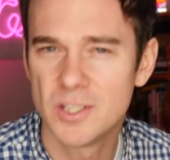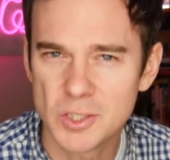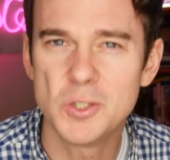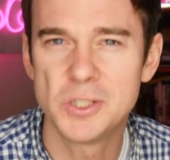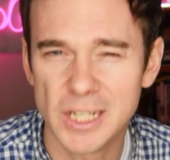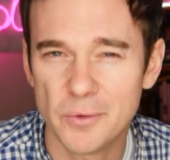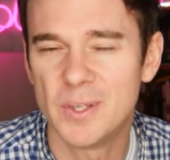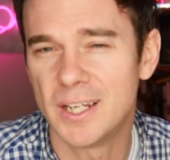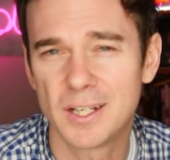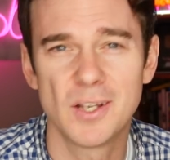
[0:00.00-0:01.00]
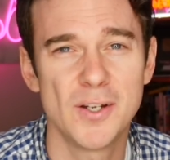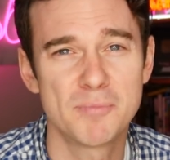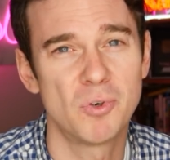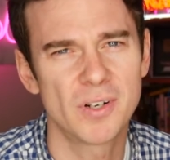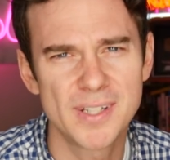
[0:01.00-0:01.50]
usually within close
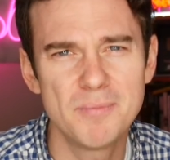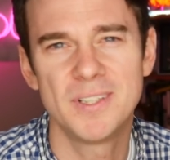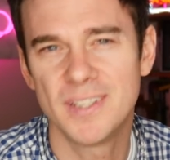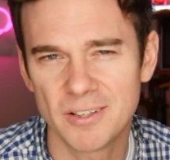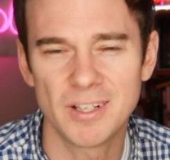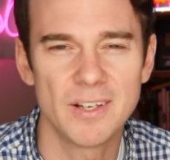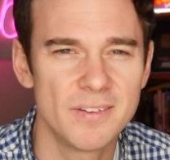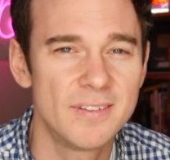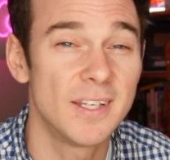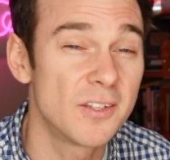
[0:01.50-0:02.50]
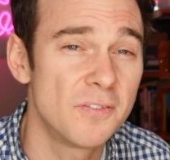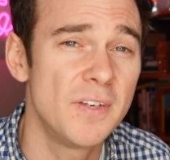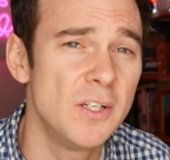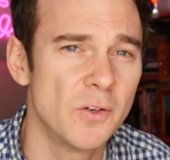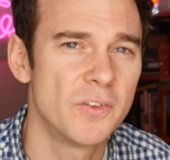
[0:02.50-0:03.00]
proximity, around 6
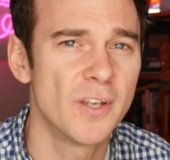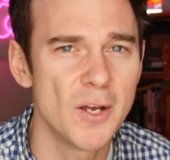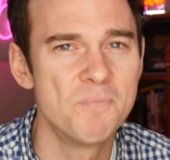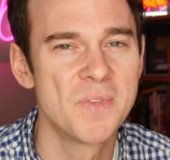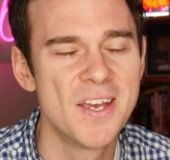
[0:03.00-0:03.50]
feet or so.